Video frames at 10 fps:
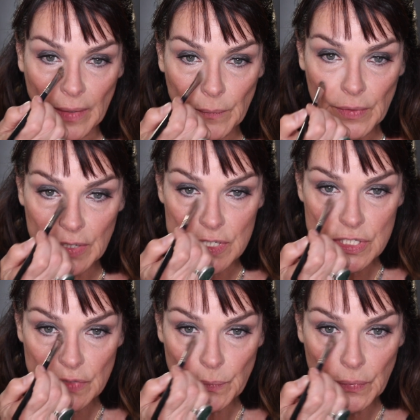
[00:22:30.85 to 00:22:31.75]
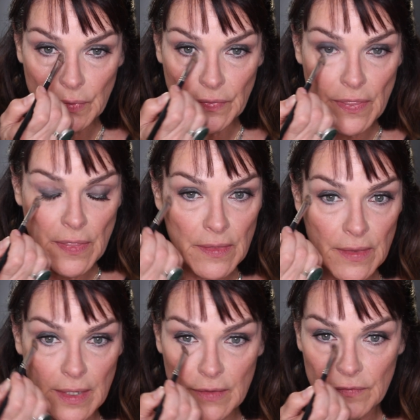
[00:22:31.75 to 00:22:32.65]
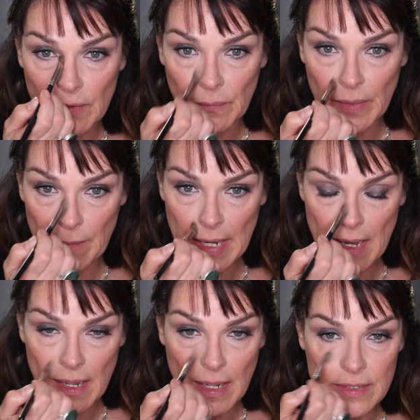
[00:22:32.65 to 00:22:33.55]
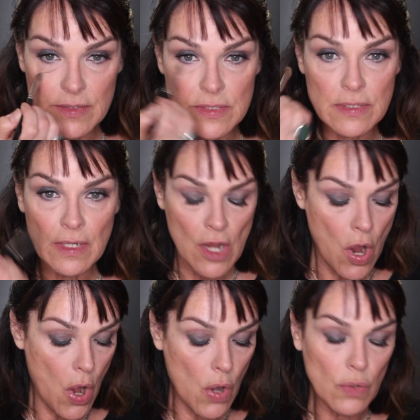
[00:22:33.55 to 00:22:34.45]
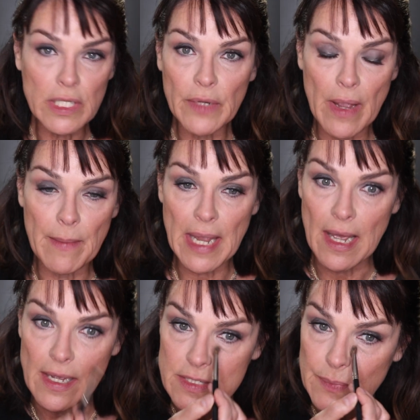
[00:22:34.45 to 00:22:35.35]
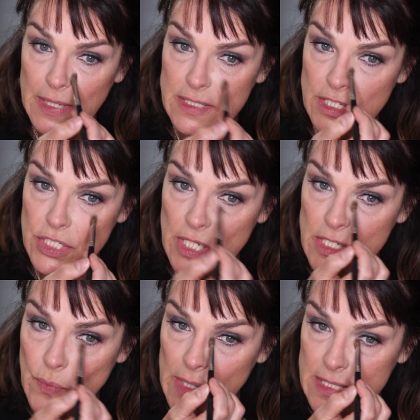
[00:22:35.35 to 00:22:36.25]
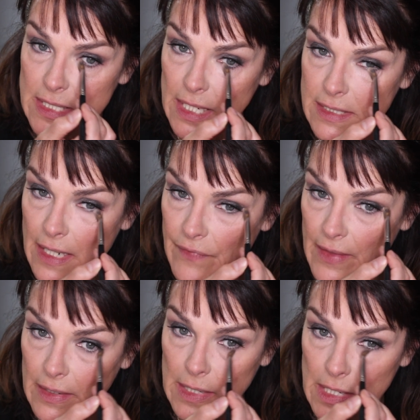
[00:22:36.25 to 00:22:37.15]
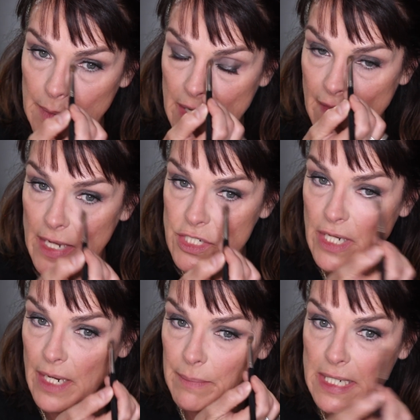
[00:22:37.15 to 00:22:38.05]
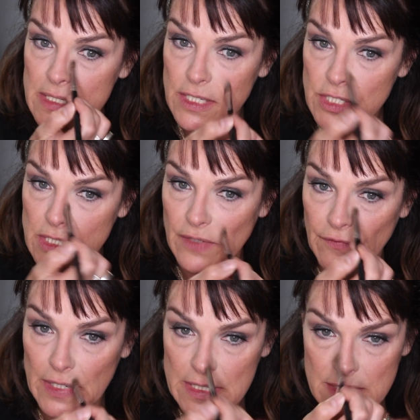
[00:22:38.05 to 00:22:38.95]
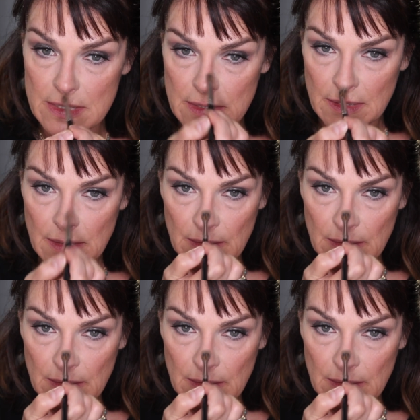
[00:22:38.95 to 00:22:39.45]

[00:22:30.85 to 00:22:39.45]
All right, we're going to just put this around my eyes, only around my eyes, because I just want to take down the little bit of that shine. Makes such a difference.